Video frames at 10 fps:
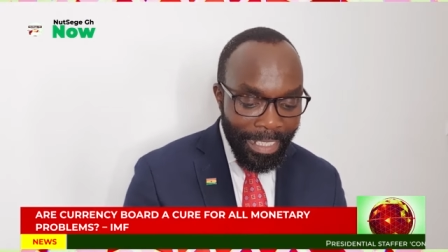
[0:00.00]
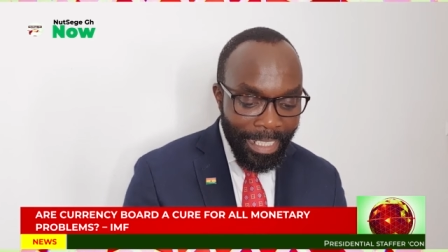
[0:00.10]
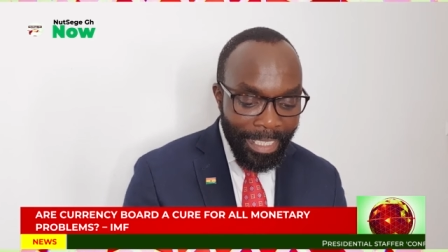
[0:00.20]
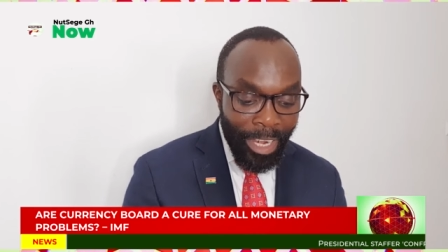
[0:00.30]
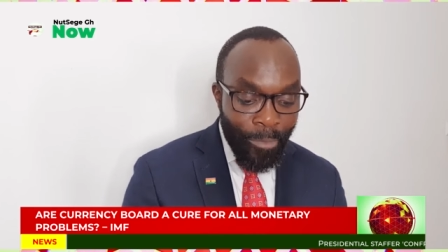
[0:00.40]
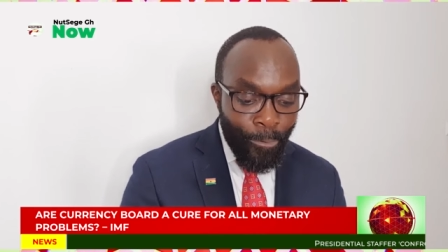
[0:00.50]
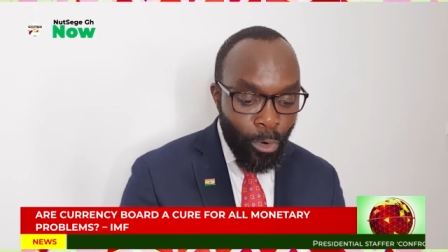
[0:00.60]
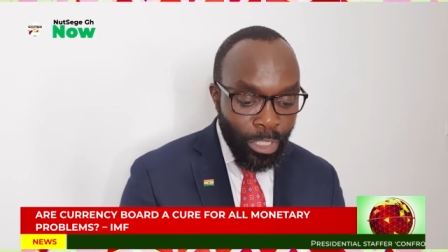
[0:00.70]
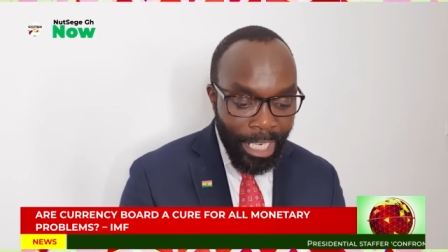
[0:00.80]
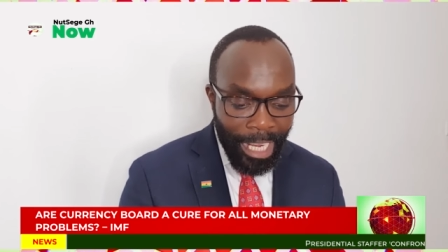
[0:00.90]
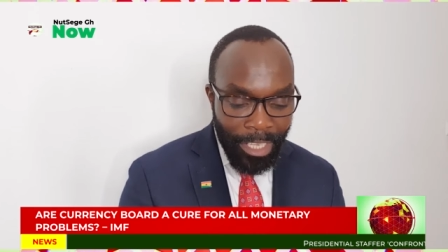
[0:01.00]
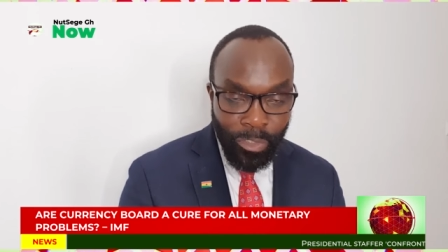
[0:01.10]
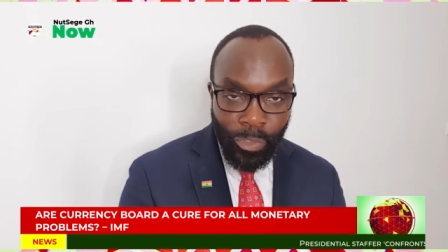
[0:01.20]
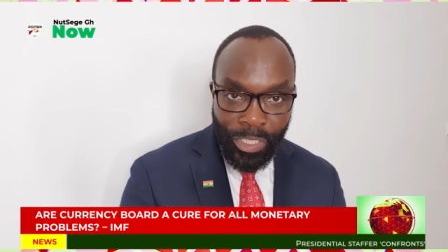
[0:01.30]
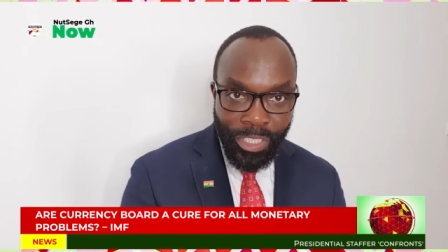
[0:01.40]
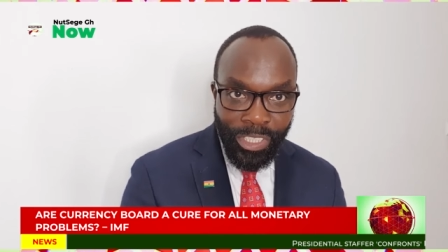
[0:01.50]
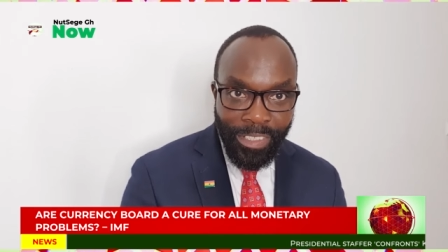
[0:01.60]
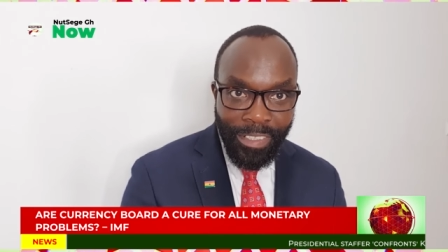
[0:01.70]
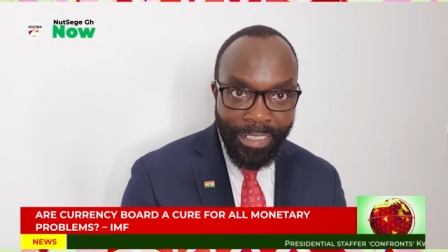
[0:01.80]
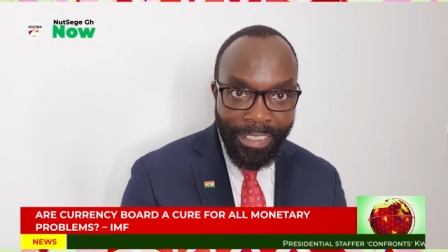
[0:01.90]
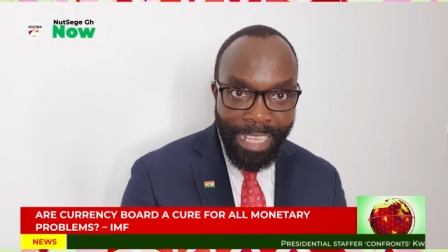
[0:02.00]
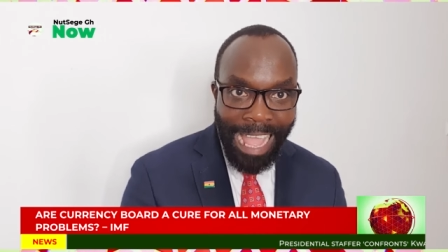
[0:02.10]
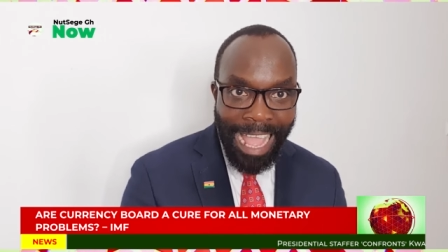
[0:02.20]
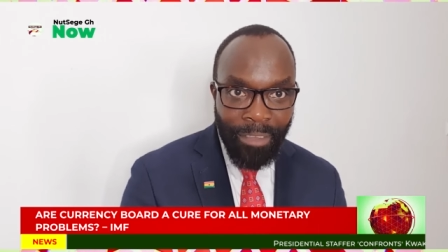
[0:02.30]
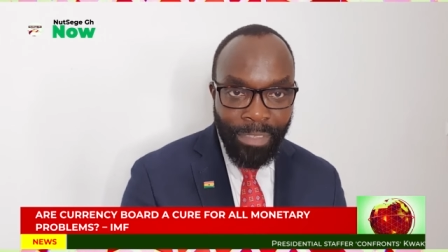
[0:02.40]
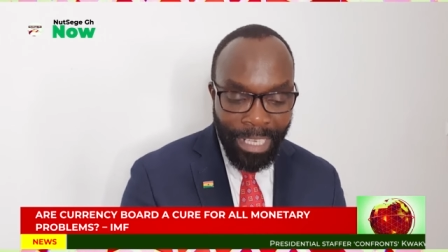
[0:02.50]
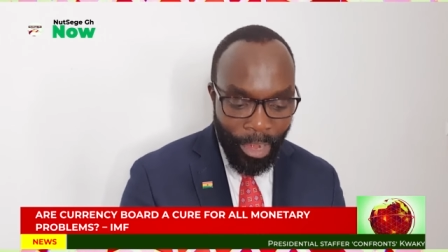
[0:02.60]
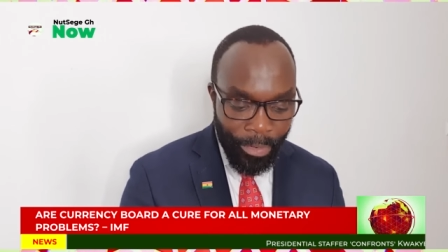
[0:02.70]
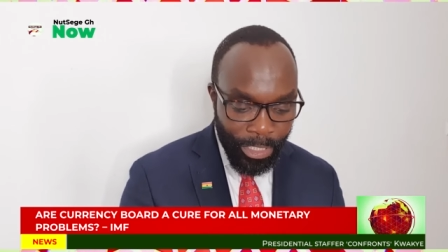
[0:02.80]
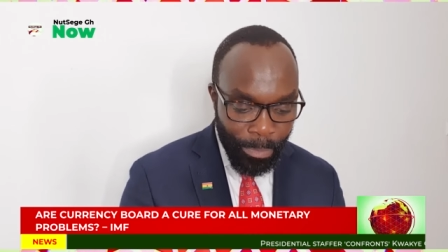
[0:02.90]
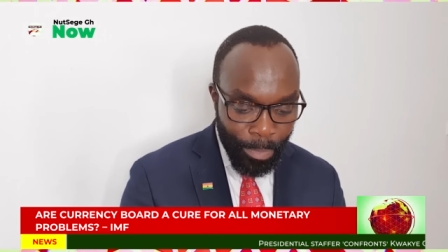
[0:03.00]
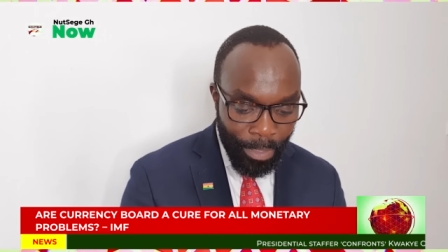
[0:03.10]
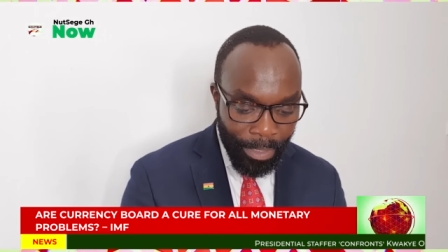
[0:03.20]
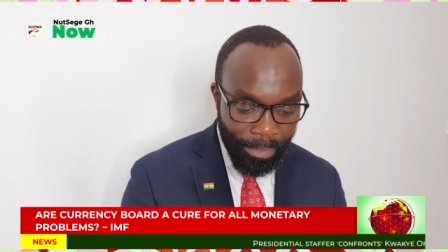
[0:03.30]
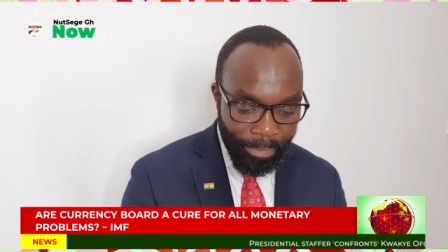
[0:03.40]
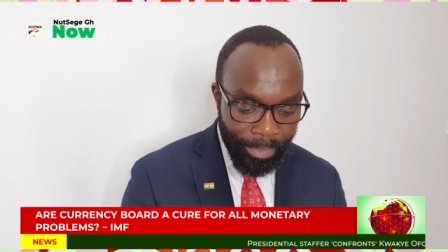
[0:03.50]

there are 14 countries that have the currency board.